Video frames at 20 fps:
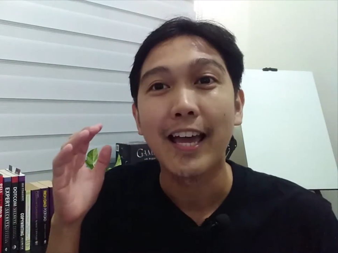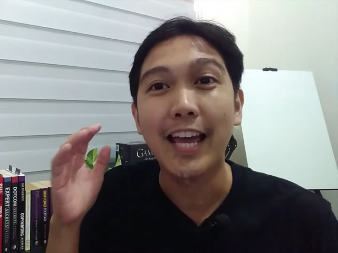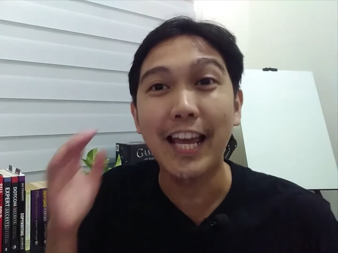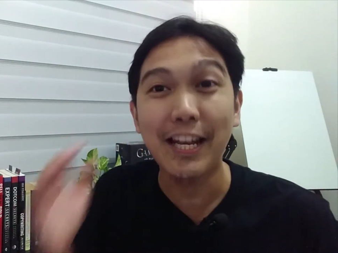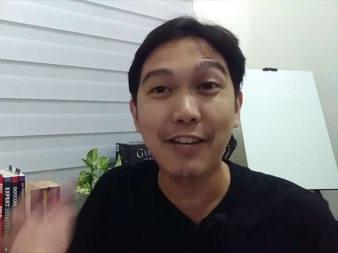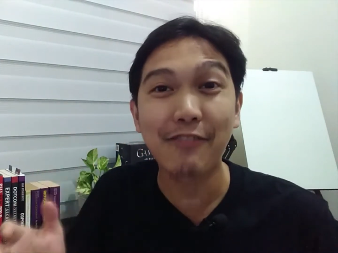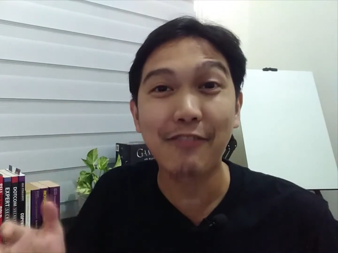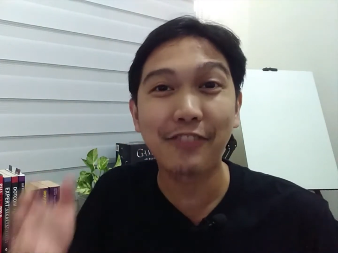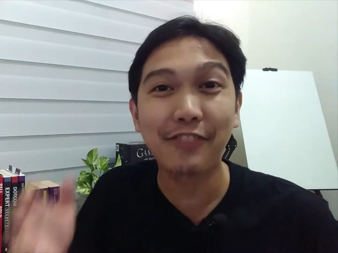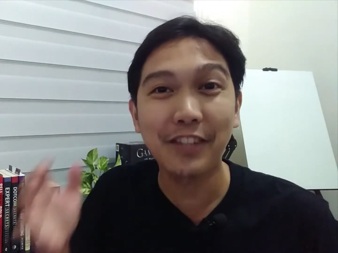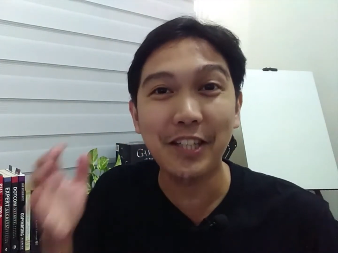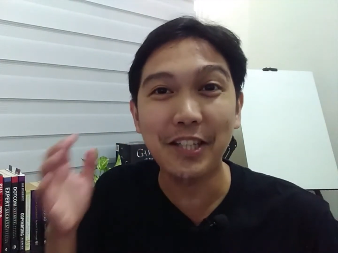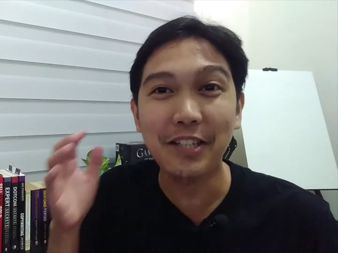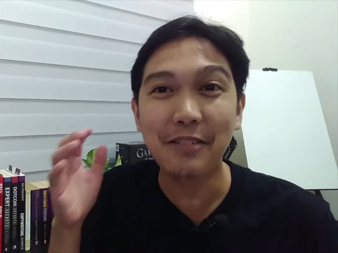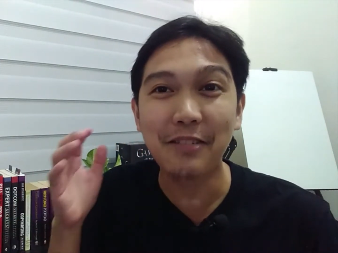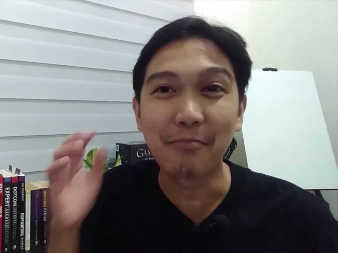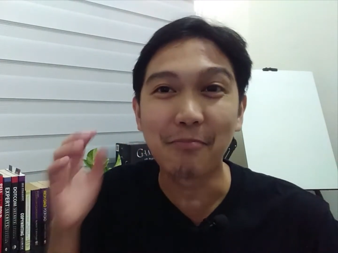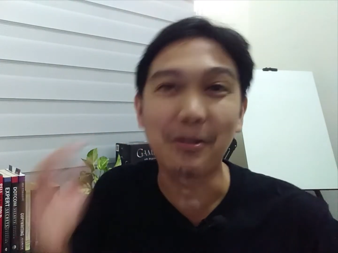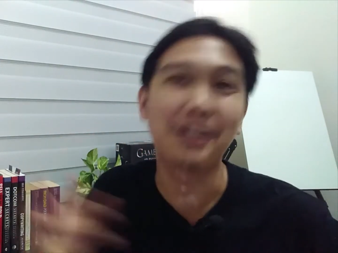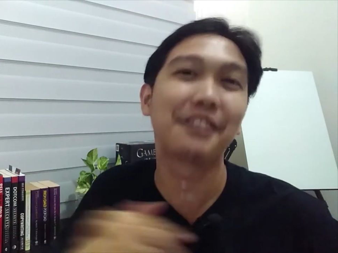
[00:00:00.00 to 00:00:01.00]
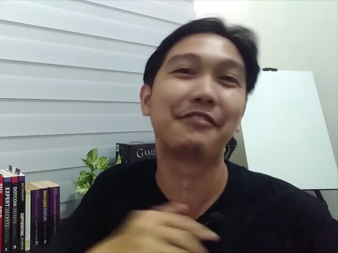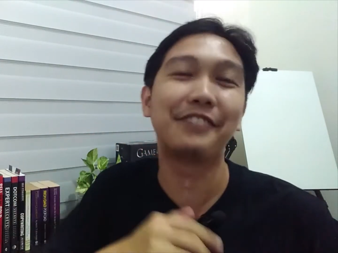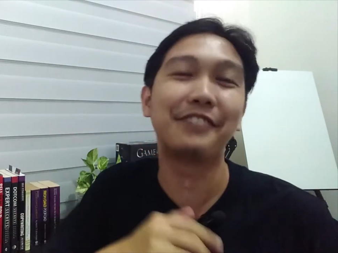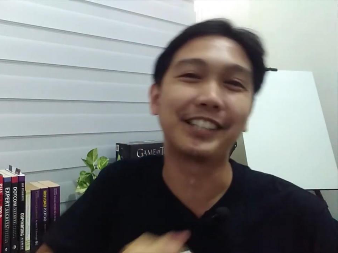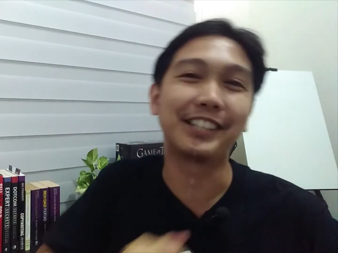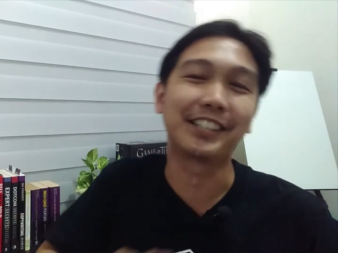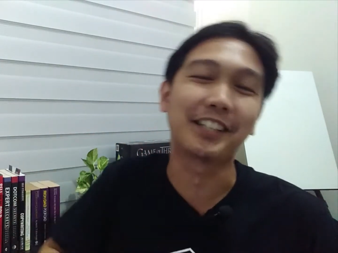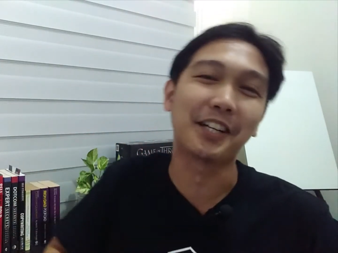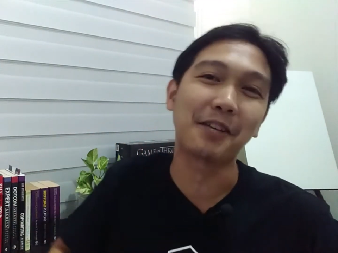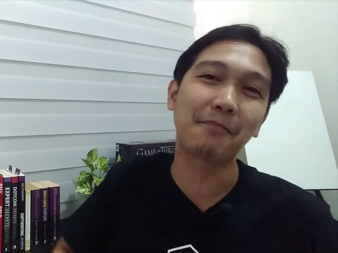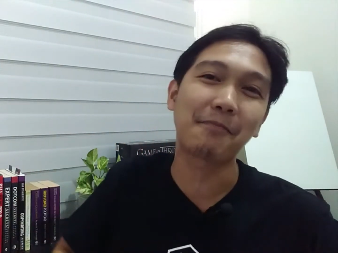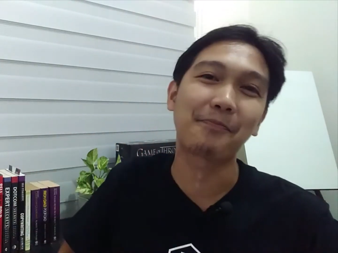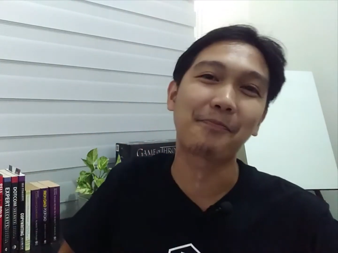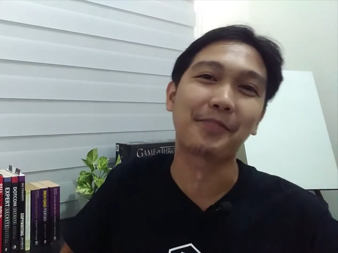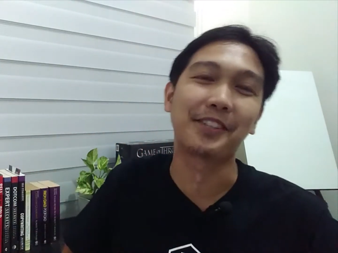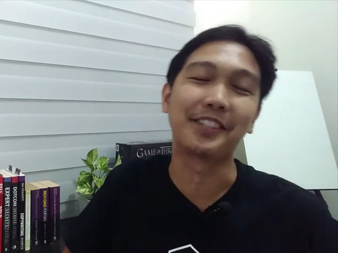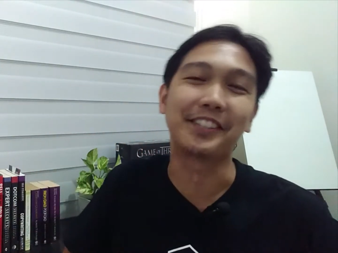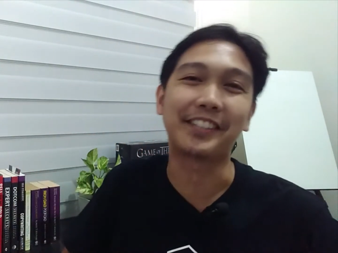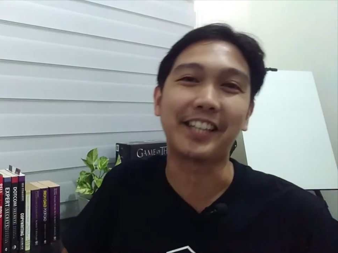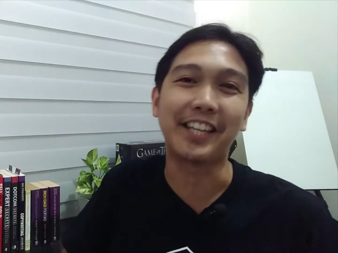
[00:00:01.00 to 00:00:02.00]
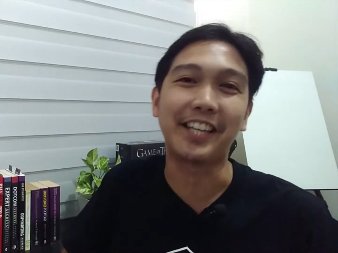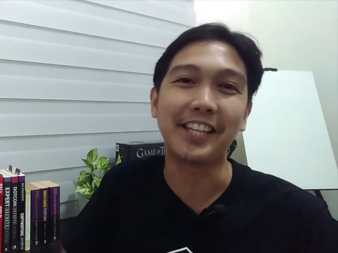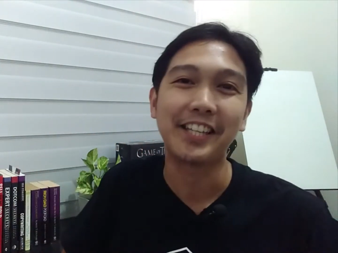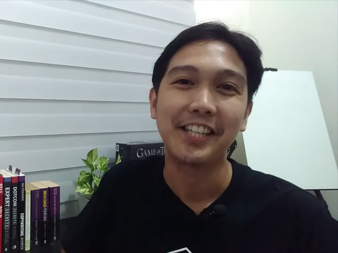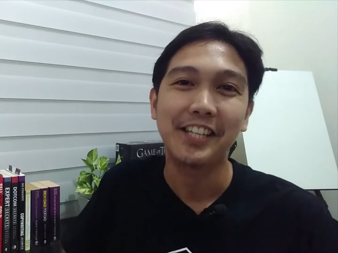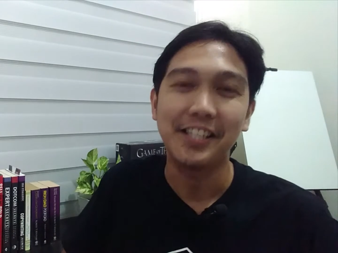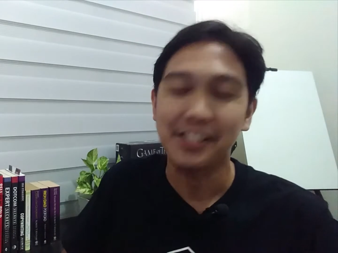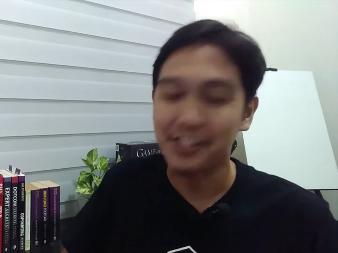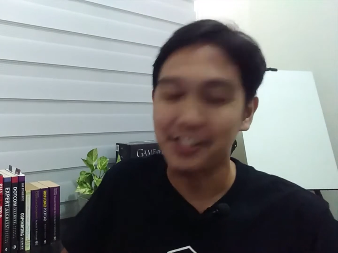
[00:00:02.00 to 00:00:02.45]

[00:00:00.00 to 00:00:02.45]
NFT Marvel Drop, okay?